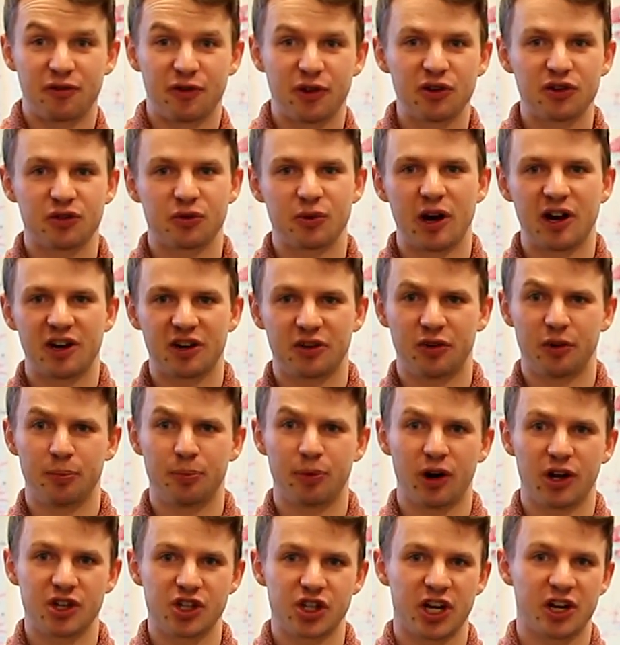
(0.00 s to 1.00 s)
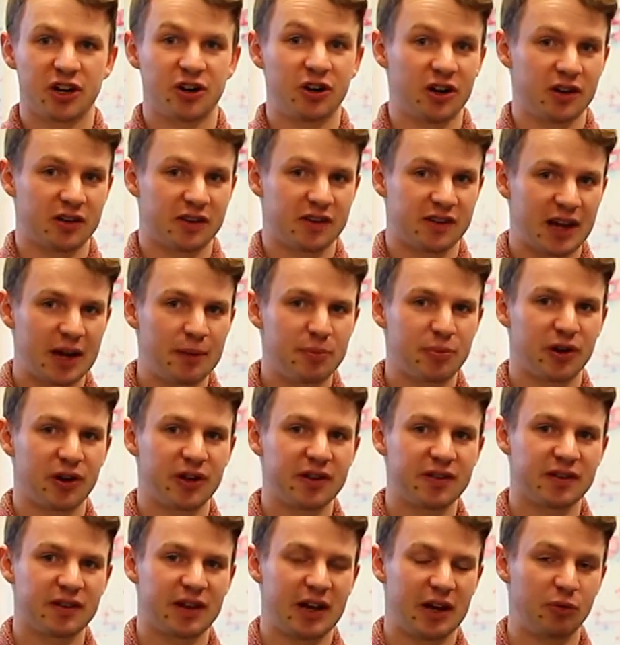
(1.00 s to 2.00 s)
first rocketry project called
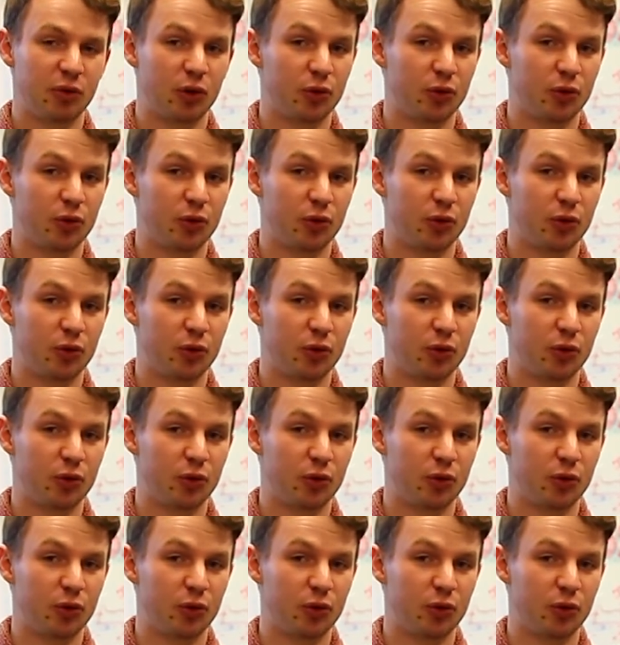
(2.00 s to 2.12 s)
Cypress,